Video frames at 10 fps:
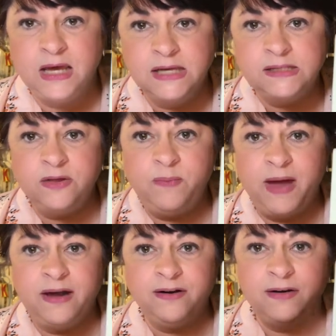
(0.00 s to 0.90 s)
So the
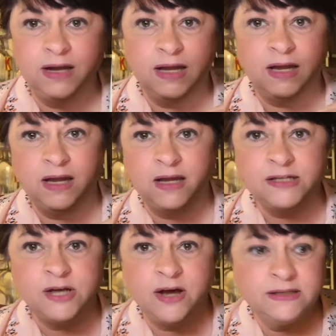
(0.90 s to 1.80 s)
pattern
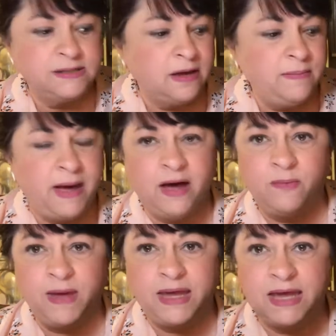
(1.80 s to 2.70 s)
talks
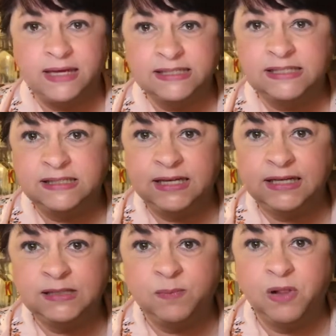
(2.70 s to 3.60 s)
about making
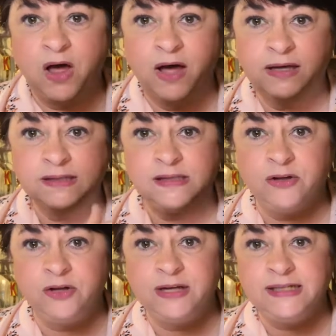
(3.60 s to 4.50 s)
6 blocks that
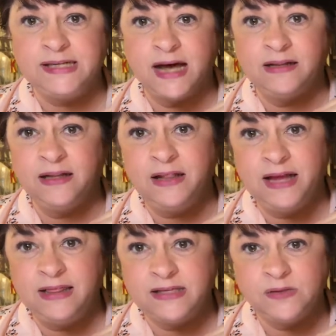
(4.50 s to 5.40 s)
look exactly
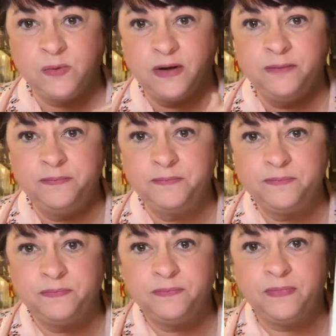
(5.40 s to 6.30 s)
like this one.
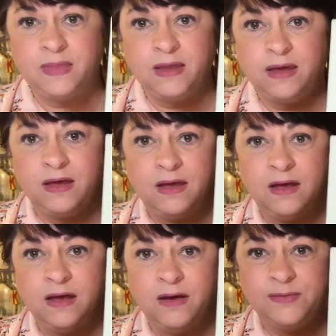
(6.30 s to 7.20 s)

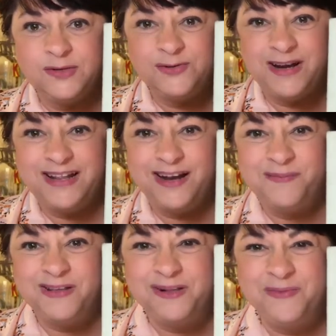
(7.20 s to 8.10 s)
I will straighten that
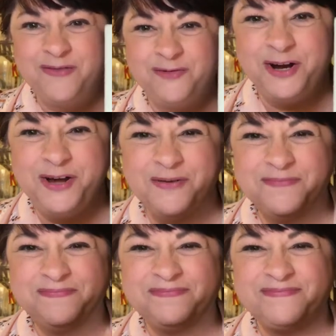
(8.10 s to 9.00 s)
up a little bit you.
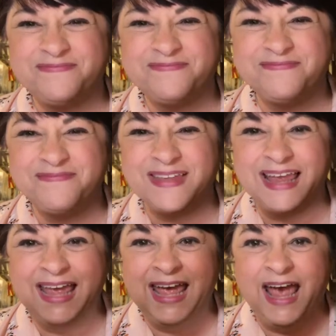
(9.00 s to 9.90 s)

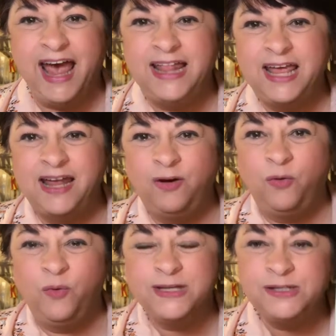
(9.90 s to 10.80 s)
And then
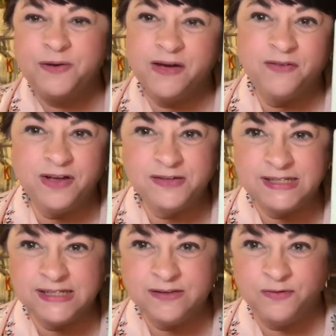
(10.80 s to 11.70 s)
once you have all
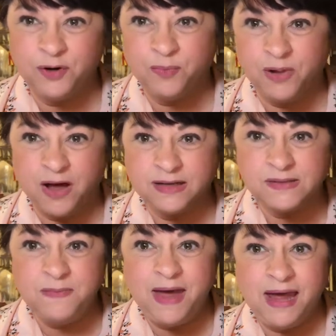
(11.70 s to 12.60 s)
6 of your
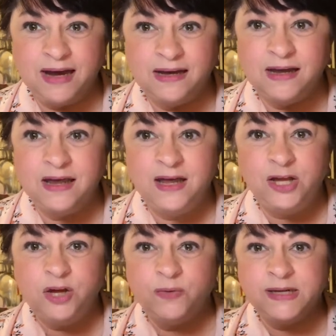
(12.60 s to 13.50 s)
blocks made,
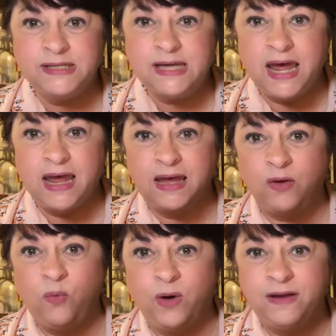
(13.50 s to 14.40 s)
you would take
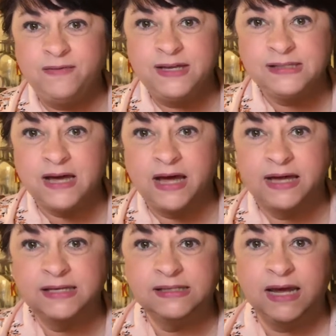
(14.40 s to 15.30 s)
one of these
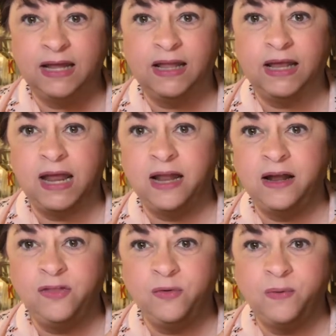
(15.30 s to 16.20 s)
guys and then
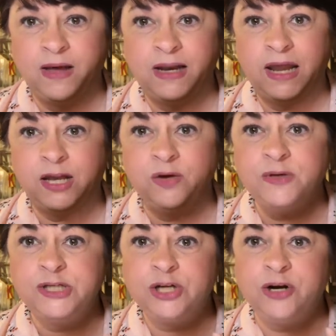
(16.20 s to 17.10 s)
another one, and you
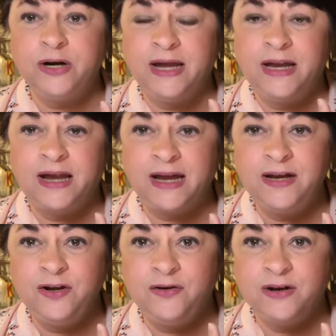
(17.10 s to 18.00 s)
would turn it
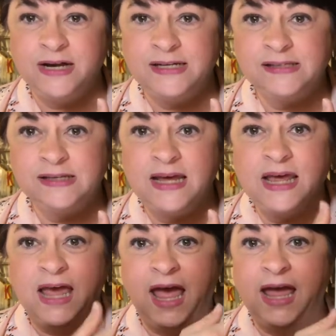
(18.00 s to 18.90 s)
90 degrees,
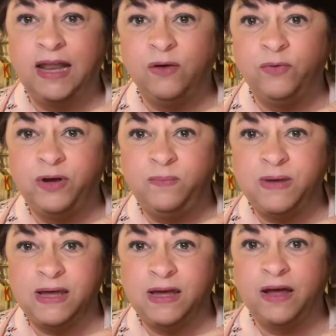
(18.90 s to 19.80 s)
and it would
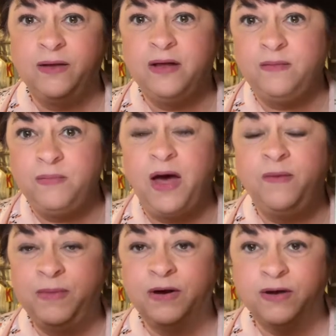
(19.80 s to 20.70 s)
be
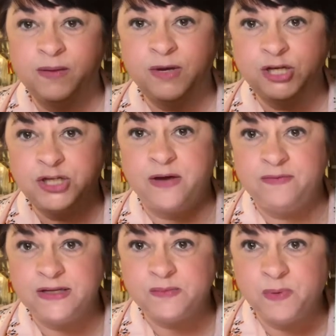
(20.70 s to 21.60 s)
a mirror image
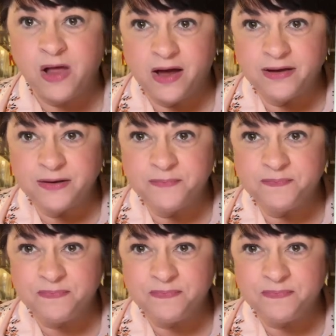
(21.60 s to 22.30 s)
of this block.